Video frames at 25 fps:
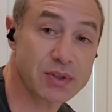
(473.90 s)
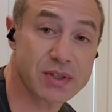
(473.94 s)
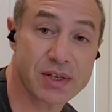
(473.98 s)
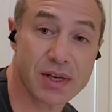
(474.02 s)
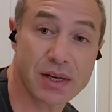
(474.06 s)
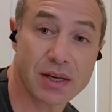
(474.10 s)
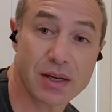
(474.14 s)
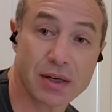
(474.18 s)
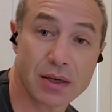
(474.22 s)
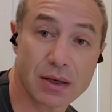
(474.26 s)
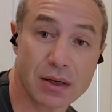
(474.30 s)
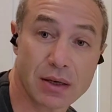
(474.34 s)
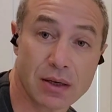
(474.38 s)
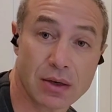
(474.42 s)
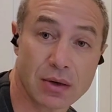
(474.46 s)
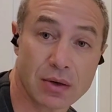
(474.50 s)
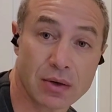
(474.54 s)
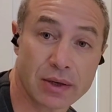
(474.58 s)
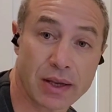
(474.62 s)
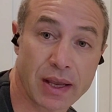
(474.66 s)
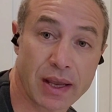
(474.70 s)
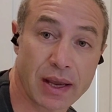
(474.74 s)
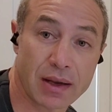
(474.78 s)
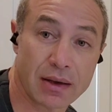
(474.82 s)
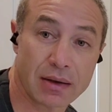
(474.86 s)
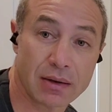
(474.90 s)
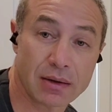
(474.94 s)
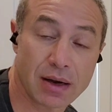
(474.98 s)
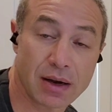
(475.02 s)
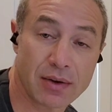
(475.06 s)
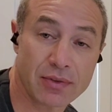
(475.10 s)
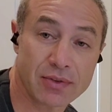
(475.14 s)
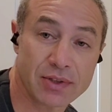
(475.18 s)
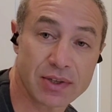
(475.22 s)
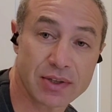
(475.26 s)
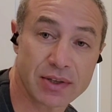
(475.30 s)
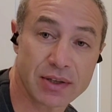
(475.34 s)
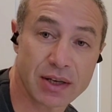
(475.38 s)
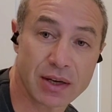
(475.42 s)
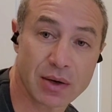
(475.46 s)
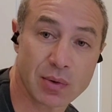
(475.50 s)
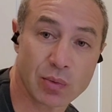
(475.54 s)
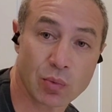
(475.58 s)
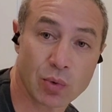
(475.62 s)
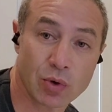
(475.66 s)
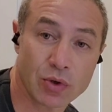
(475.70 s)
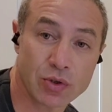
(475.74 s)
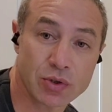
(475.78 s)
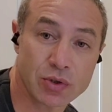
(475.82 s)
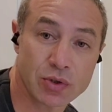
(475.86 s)
say, okay, after a year,
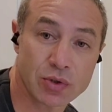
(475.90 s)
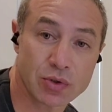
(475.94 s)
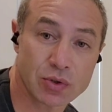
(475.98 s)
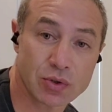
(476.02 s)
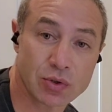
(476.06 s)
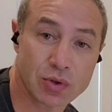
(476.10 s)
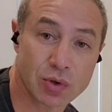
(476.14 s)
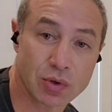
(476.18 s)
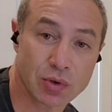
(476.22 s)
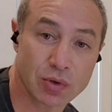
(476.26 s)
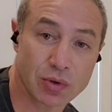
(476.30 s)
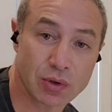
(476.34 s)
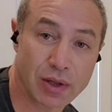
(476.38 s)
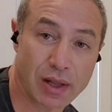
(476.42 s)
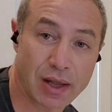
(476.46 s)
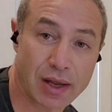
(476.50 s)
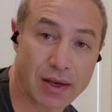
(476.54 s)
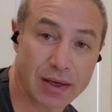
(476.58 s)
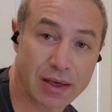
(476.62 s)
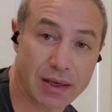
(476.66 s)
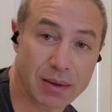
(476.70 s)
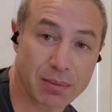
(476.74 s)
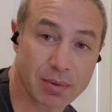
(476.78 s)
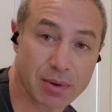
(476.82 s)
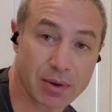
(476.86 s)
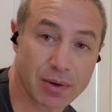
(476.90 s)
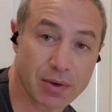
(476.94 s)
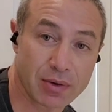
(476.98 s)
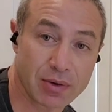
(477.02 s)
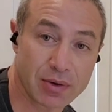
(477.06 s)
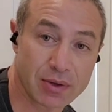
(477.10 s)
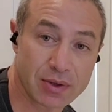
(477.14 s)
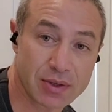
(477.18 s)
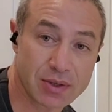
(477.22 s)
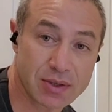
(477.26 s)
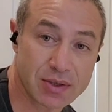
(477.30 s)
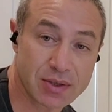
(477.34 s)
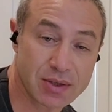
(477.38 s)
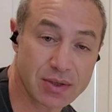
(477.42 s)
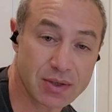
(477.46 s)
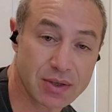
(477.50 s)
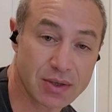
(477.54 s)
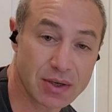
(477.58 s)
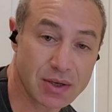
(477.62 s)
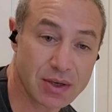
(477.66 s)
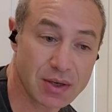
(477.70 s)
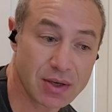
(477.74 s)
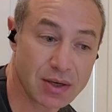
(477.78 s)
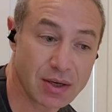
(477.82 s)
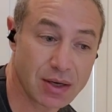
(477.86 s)
what you don't like about this?
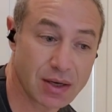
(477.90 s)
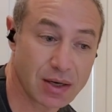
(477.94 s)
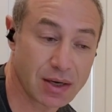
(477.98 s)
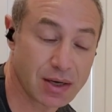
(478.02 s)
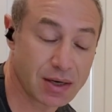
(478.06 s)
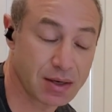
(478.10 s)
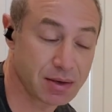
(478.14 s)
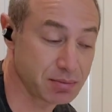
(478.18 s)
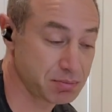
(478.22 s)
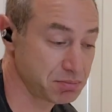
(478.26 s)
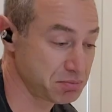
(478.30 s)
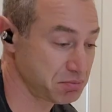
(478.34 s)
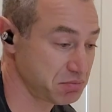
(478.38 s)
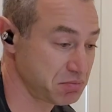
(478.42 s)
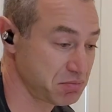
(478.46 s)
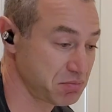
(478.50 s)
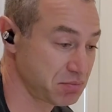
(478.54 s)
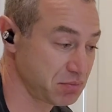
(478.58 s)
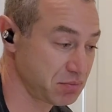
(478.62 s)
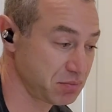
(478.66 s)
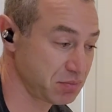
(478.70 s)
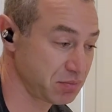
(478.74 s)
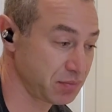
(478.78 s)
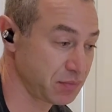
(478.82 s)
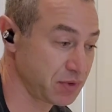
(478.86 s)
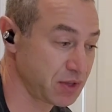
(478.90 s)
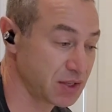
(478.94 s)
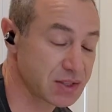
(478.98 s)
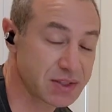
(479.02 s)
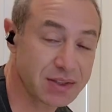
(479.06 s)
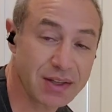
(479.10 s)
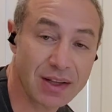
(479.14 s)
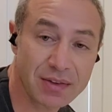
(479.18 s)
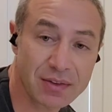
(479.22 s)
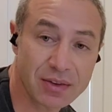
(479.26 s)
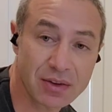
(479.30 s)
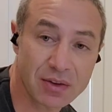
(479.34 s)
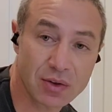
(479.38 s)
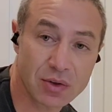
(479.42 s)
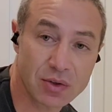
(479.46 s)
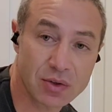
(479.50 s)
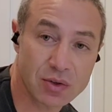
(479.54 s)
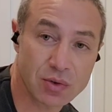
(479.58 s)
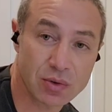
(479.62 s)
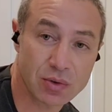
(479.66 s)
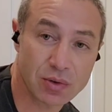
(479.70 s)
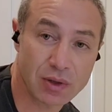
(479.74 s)
There's nothing not to